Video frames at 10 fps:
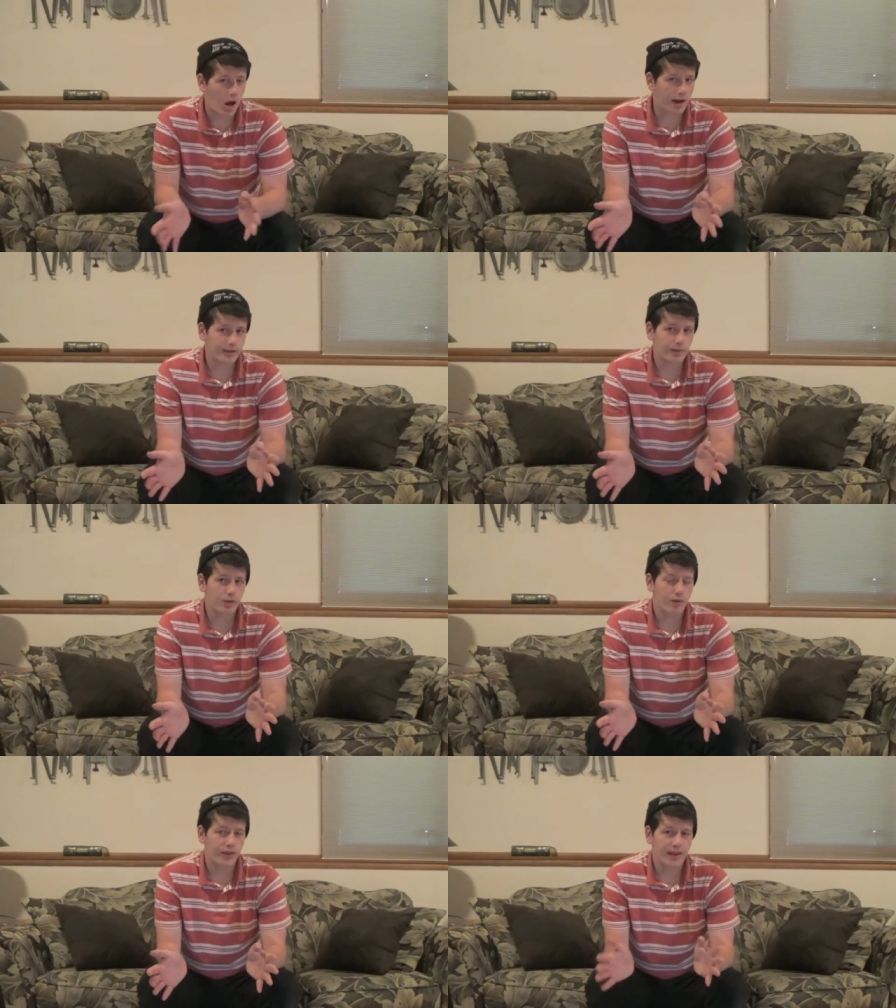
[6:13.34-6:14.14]
Awesome
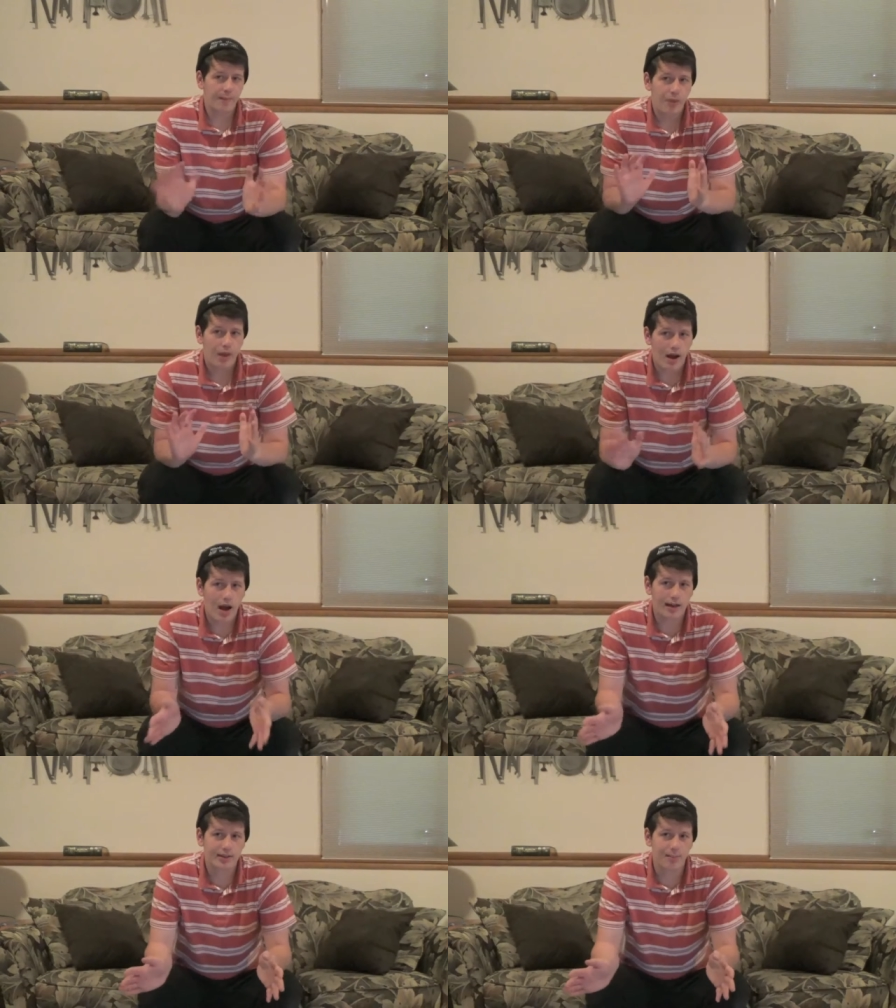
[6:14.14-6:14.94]
movie,
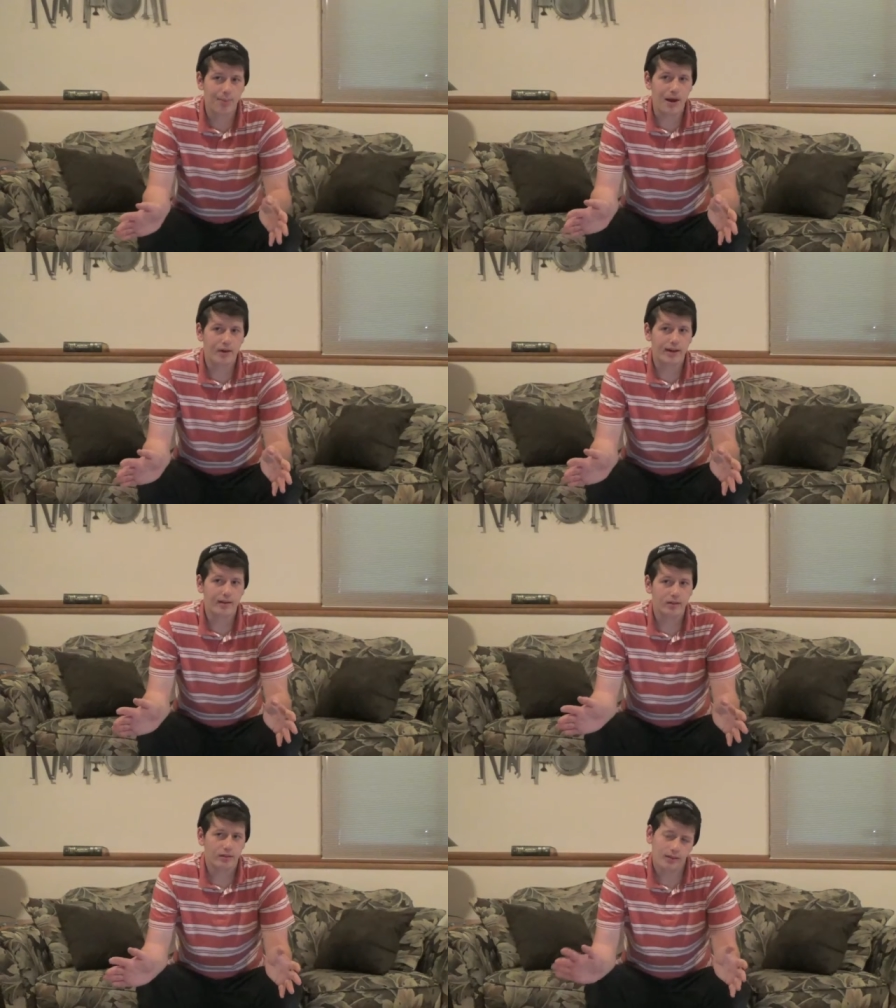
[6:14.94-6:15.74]
awesome
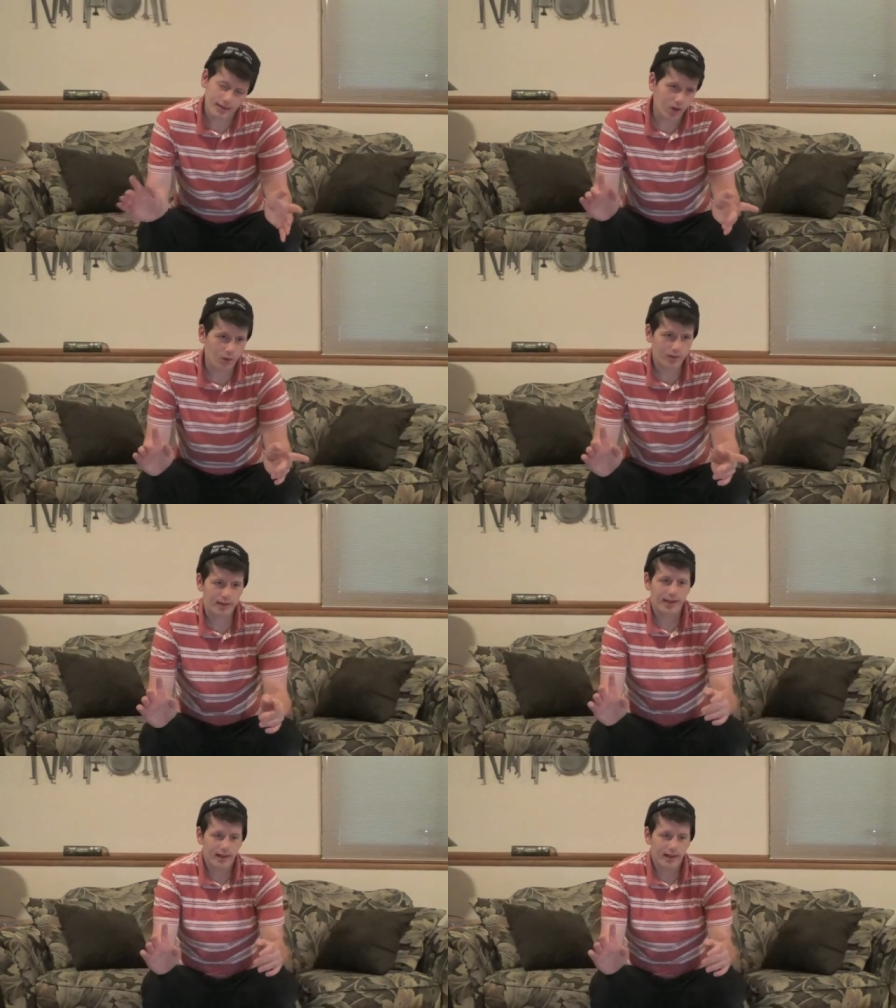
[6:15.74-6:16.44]
pairing. Let's go to the